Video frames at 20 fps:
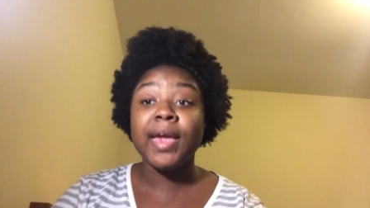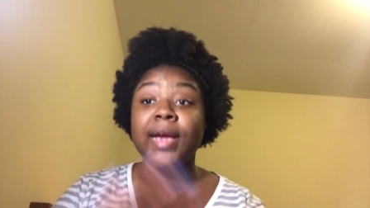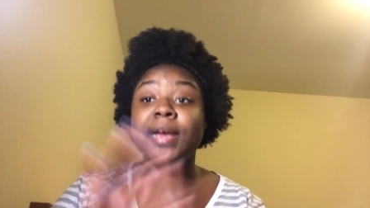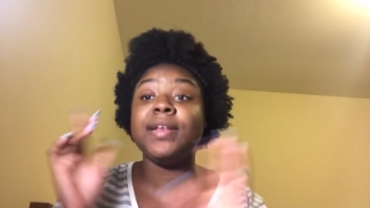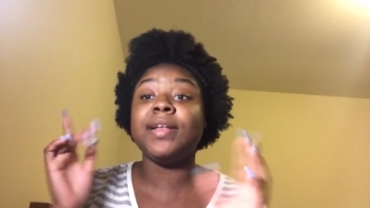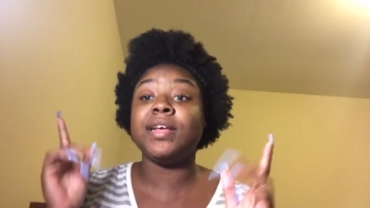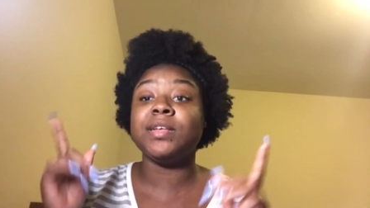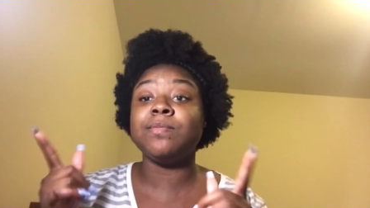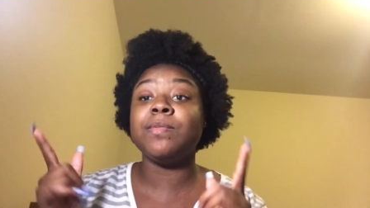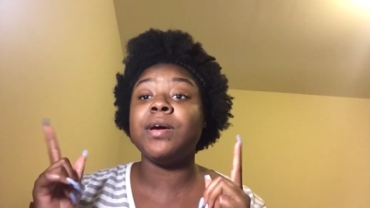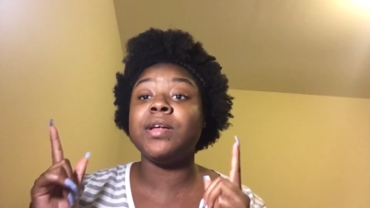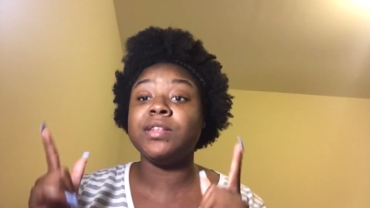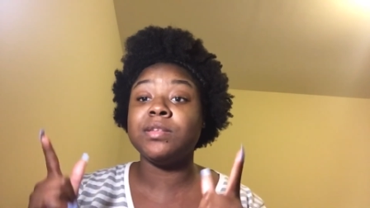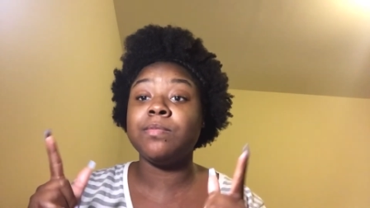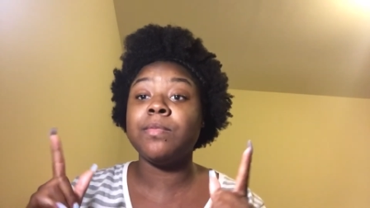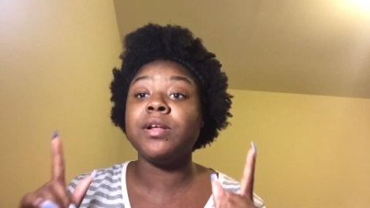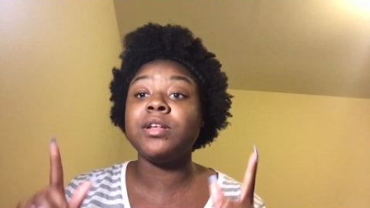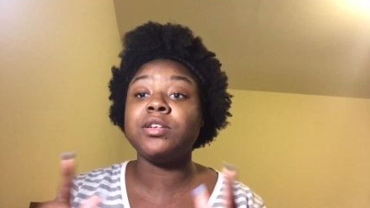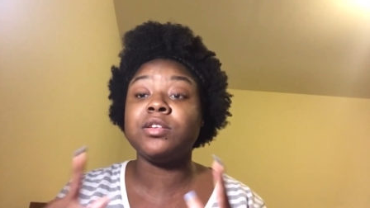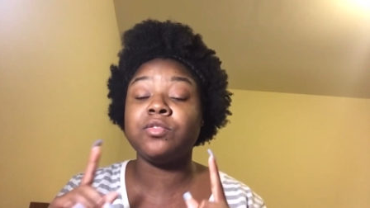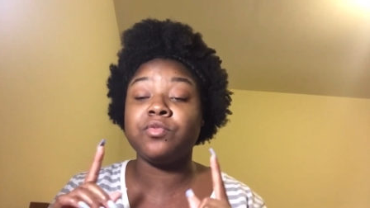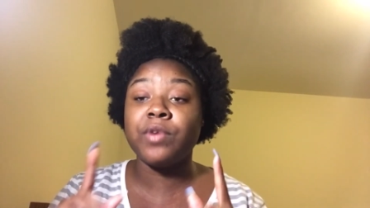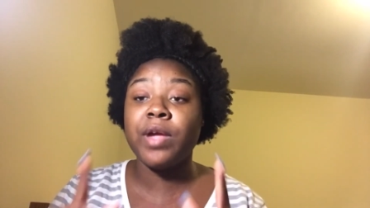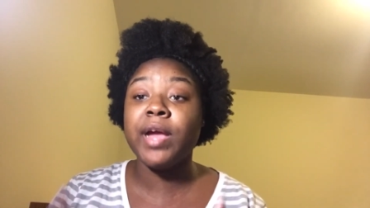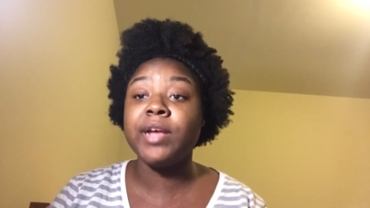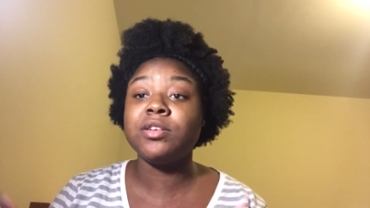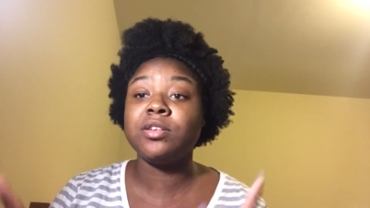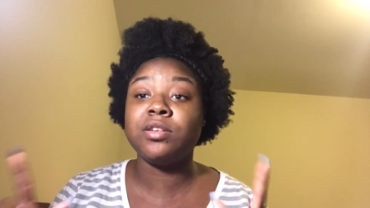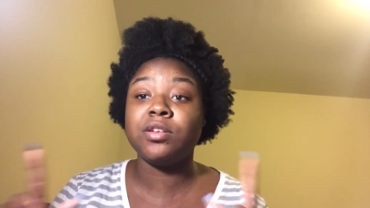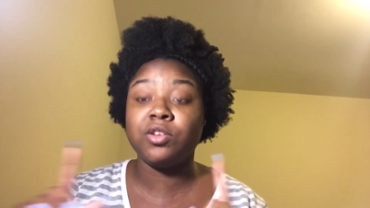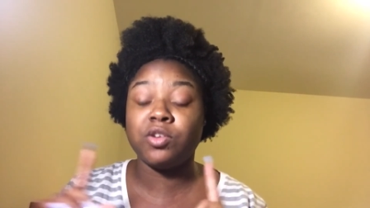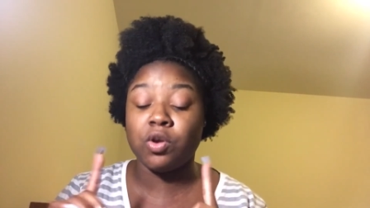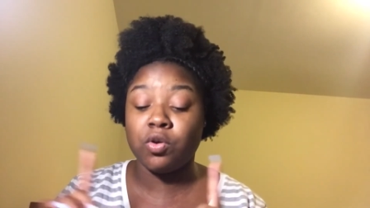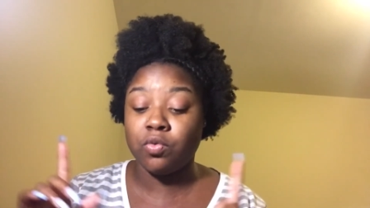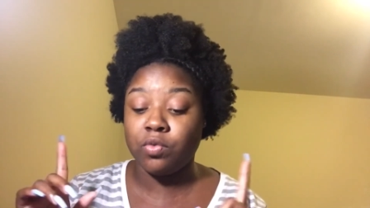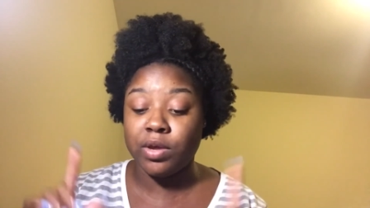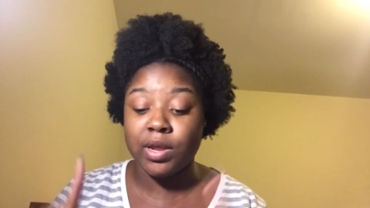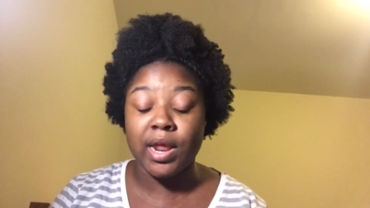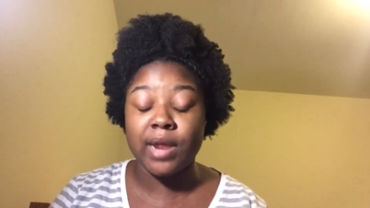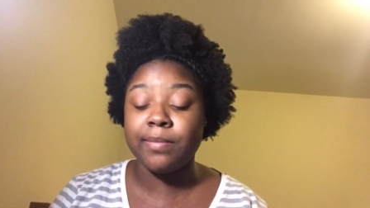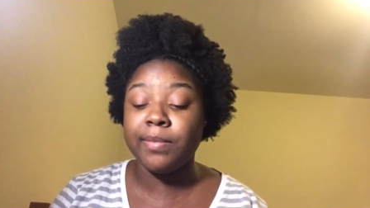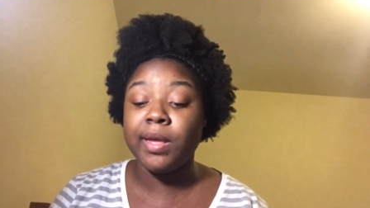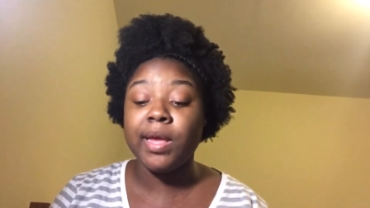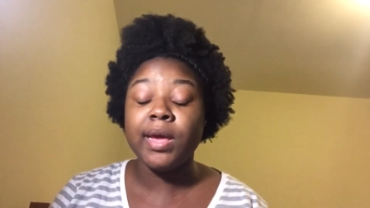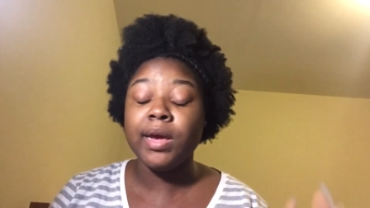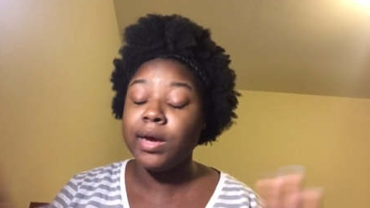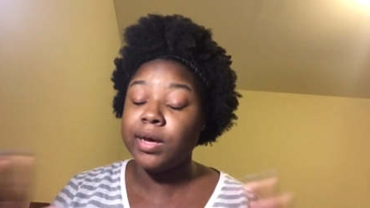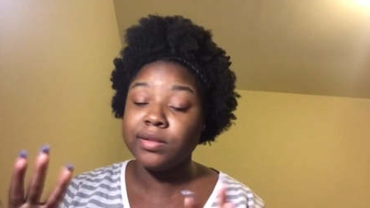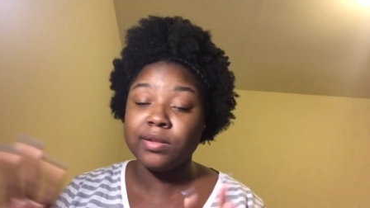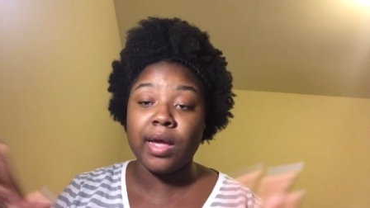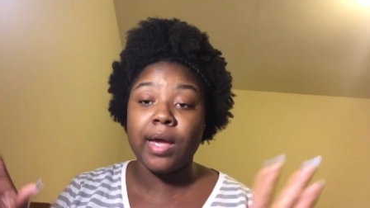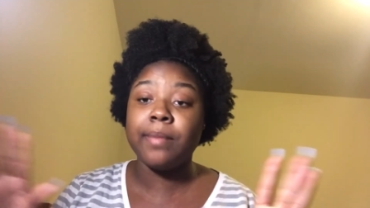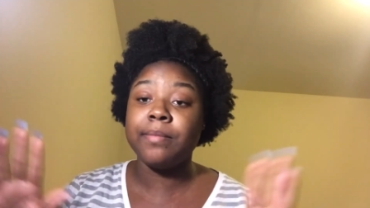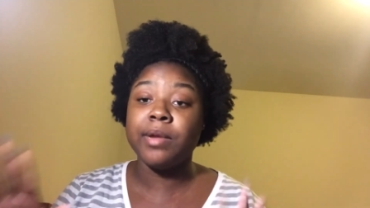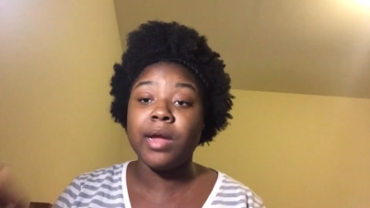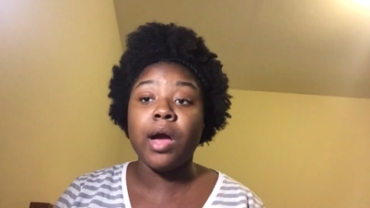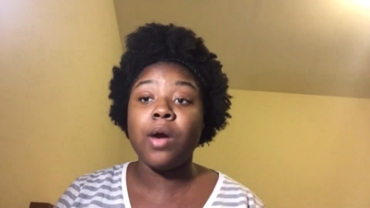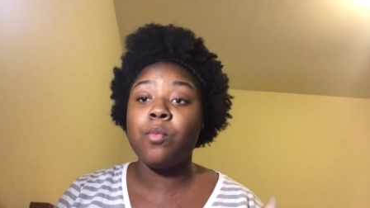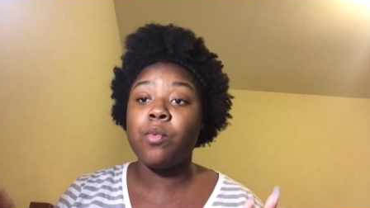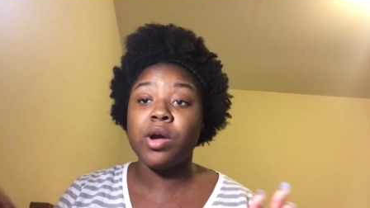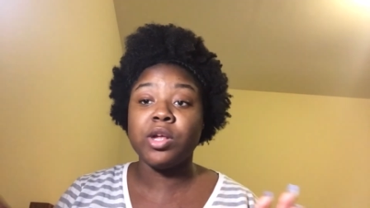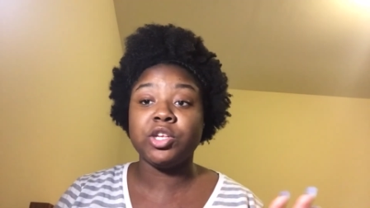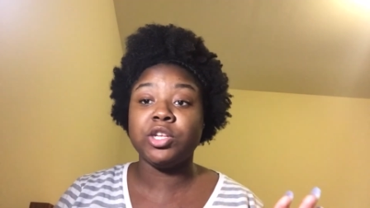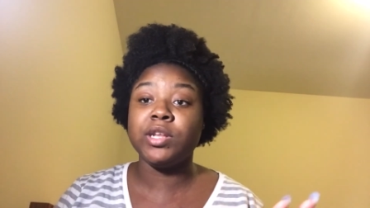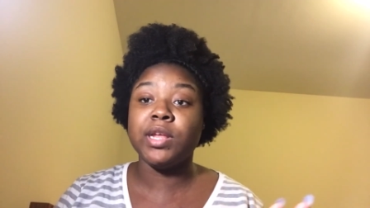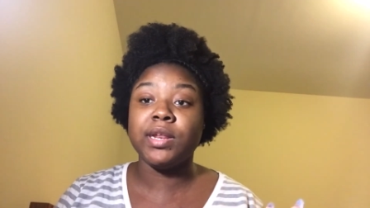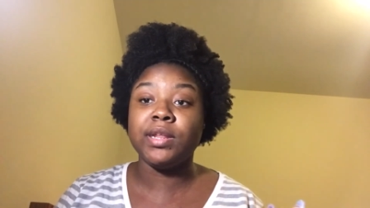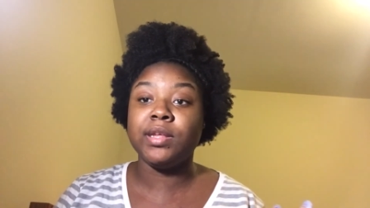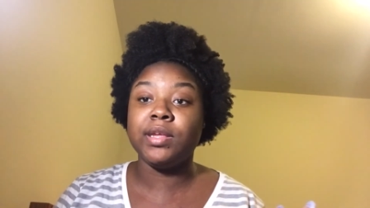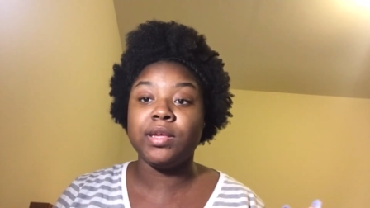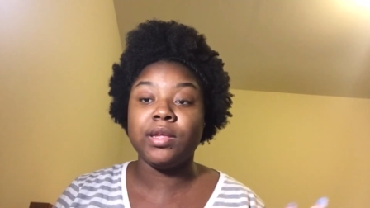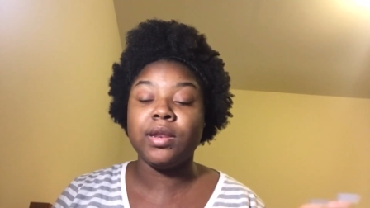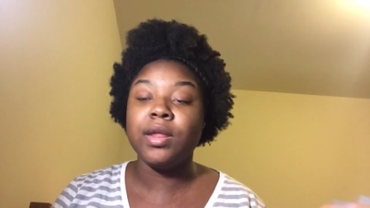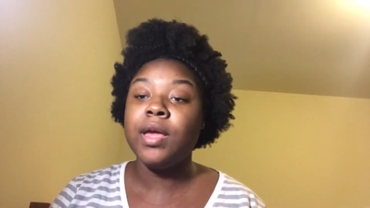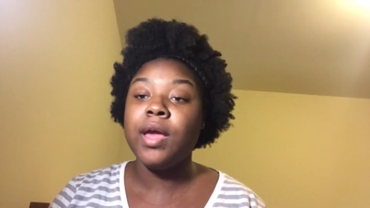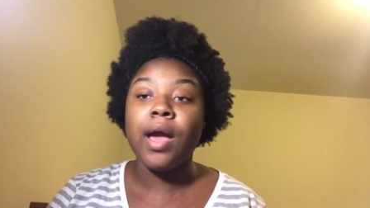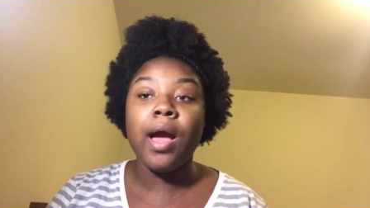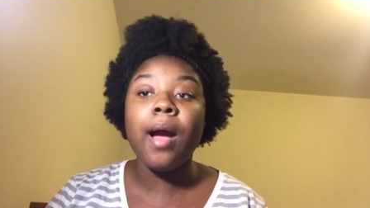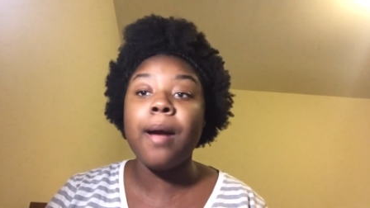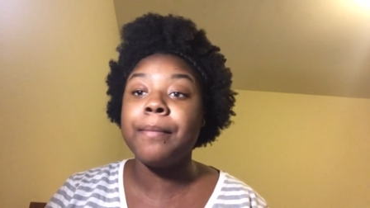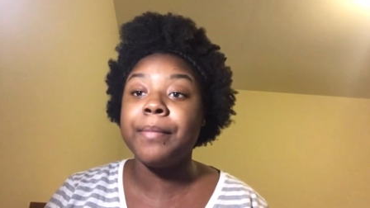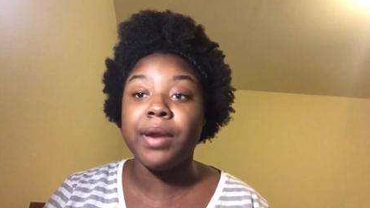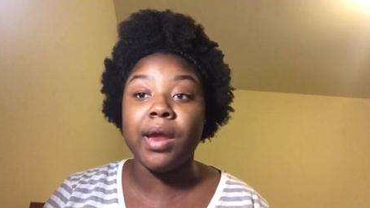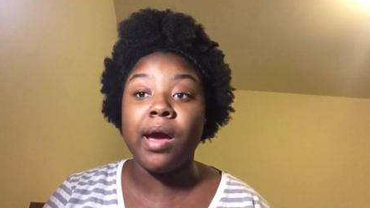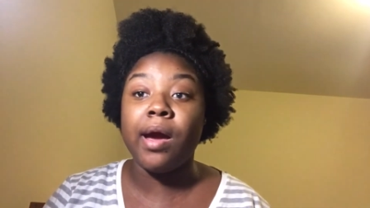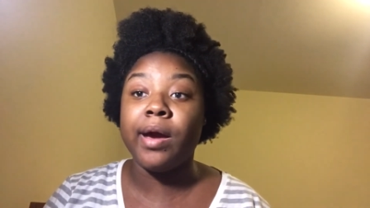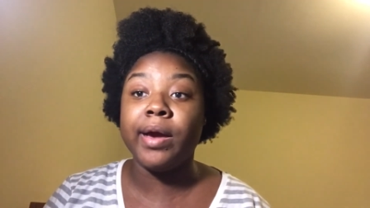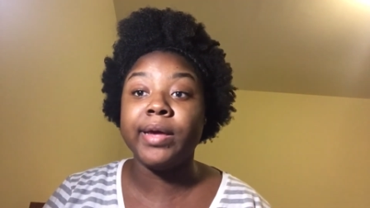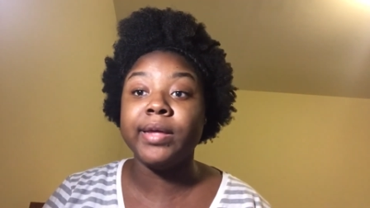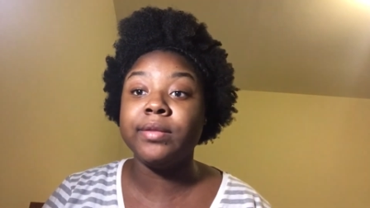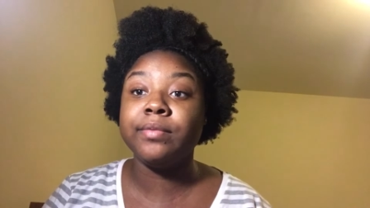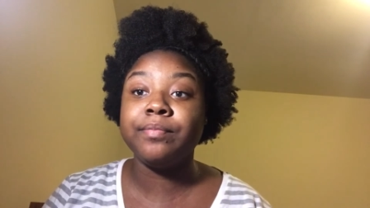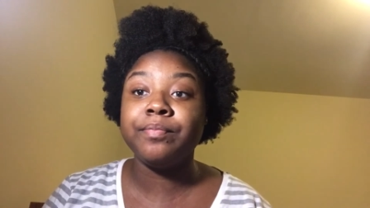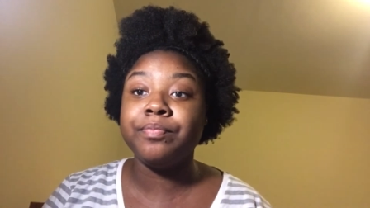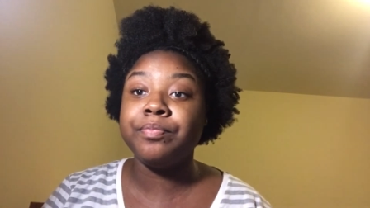and that's about as much as the reaction is y'all gonna get out of me, because I am not watching that again. I'm not.